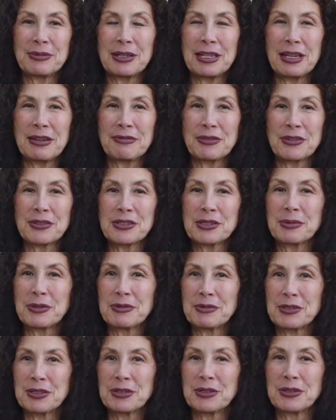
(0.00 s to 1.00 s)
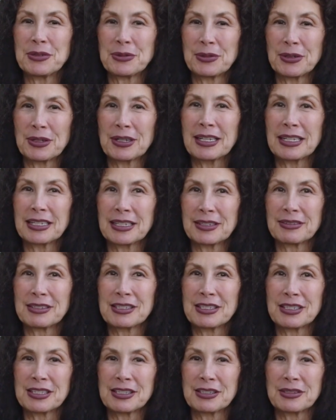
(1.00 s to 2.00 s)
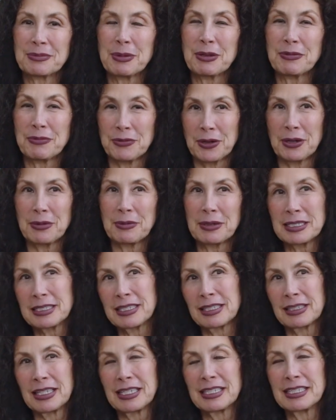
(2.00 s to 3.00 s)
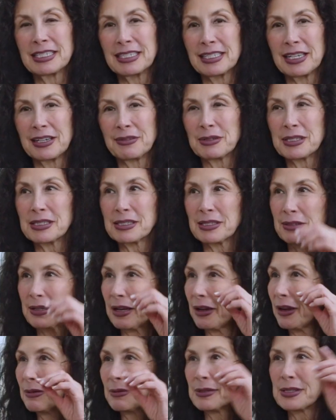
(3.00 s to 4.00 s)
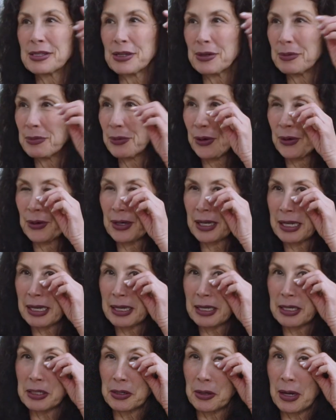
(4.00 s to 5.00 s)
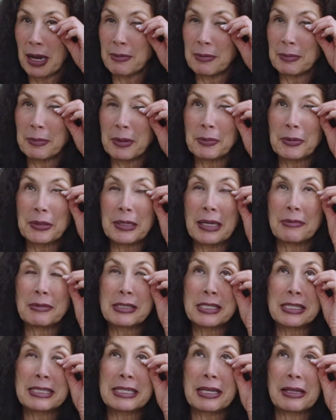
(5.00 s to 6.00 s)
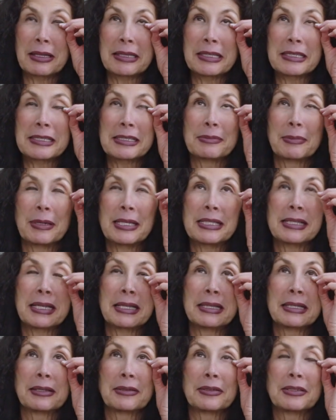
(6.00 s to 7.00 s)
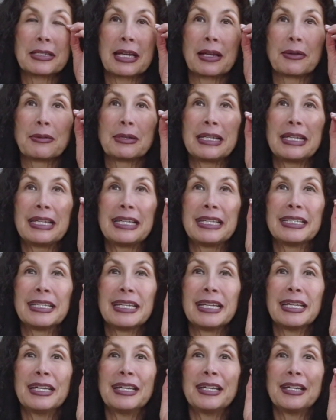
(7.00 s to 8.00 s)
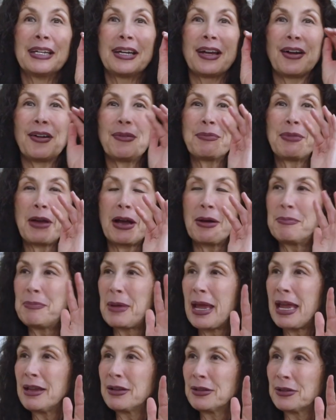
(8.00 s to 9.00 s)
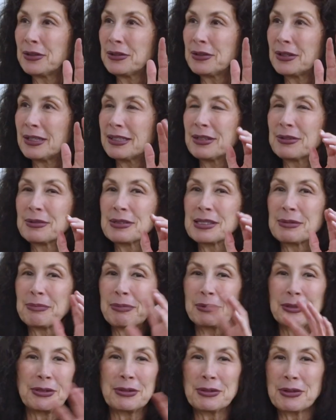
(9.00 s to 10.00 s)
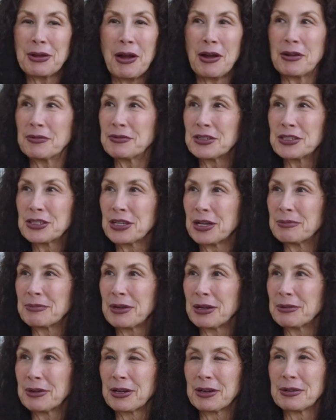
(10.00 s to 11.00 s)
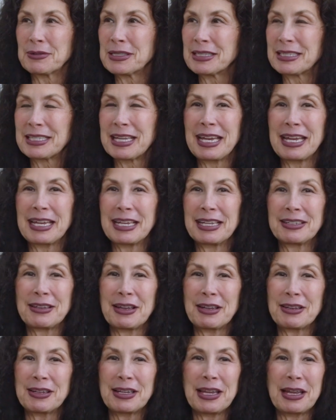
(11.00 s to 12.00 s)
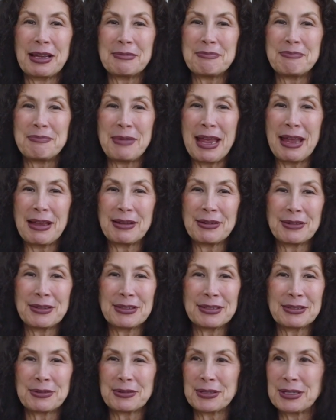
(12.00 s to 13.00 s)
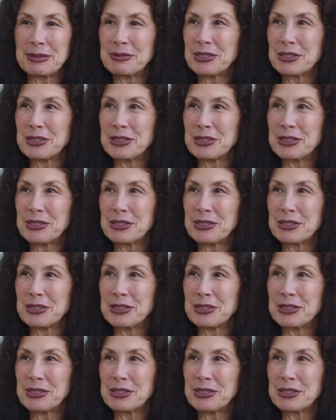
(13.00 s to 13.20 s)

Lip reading: when I first moved to New York and I was just before I went to London, I was so broke and I remember I was just telling this to my son the other day. I would eat a bagel. There was a little coffee shop by where I was staying, and I could get a bagel and cream